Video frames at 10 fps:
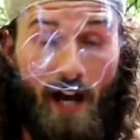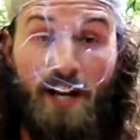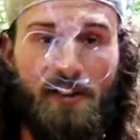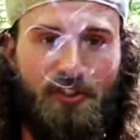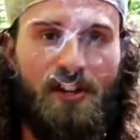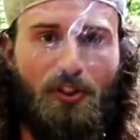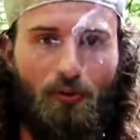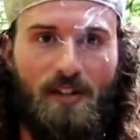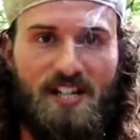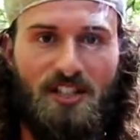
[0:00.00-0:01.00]
And I think the
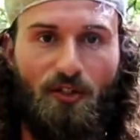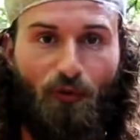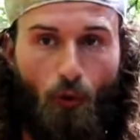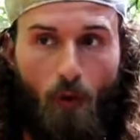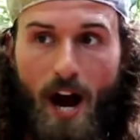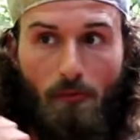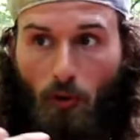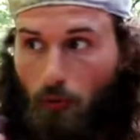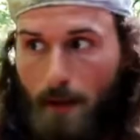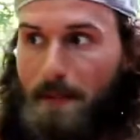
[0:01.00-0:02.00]
reason for why
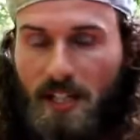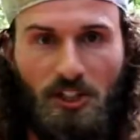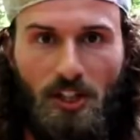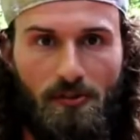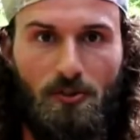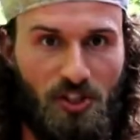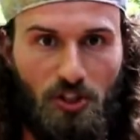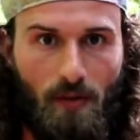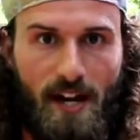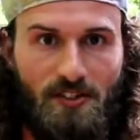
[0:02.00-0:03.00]
we're ripping each other to
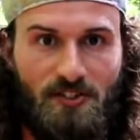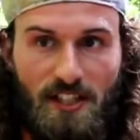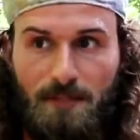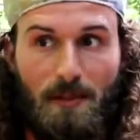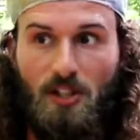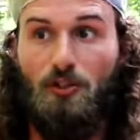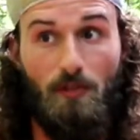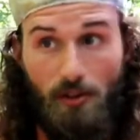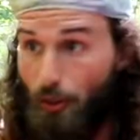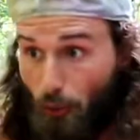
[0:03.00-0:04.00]
shreds is because
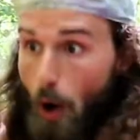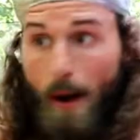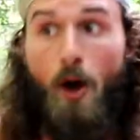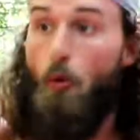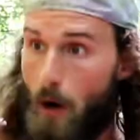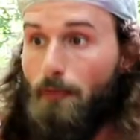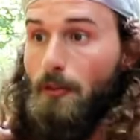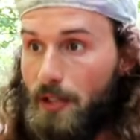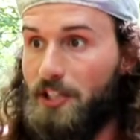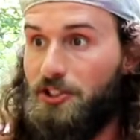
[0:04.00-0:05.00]
when you throw out one
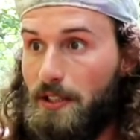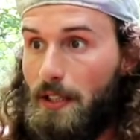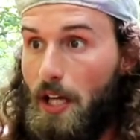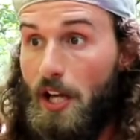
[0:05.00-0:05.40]
religion,